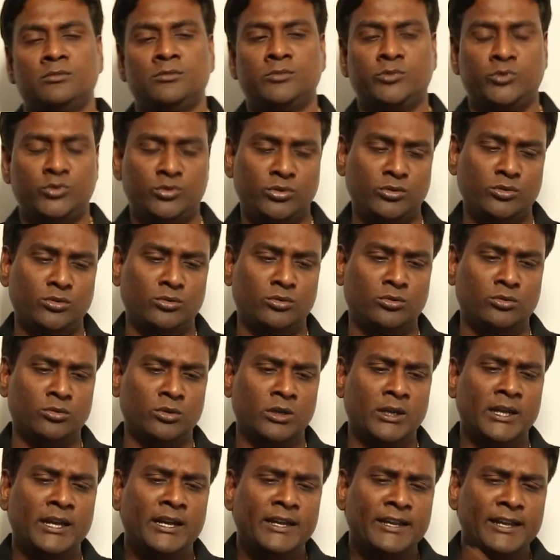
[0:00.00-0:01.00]
So
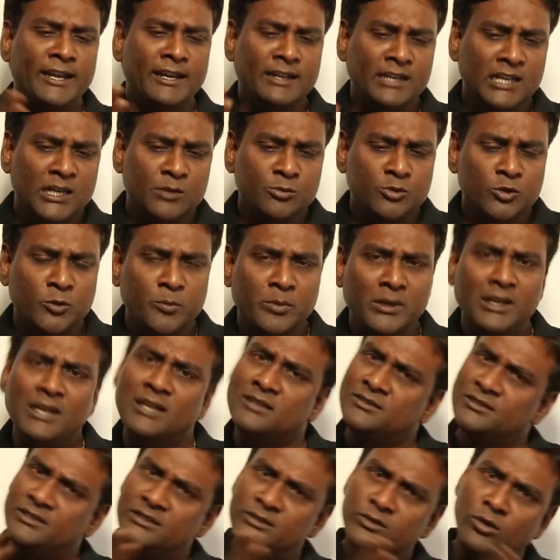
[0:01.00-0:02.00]
air gap should be
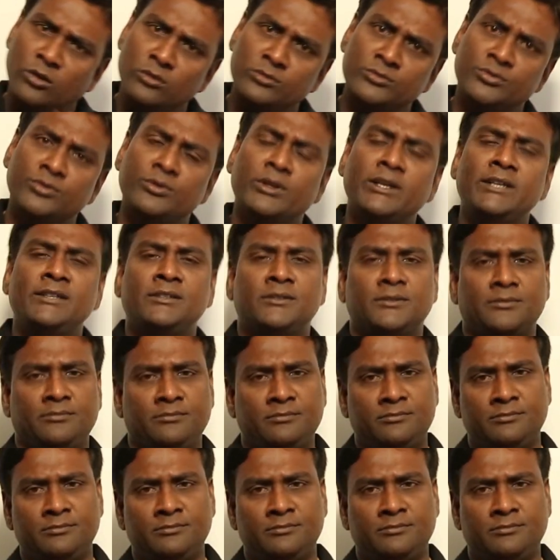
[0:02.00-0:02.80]
less is also right.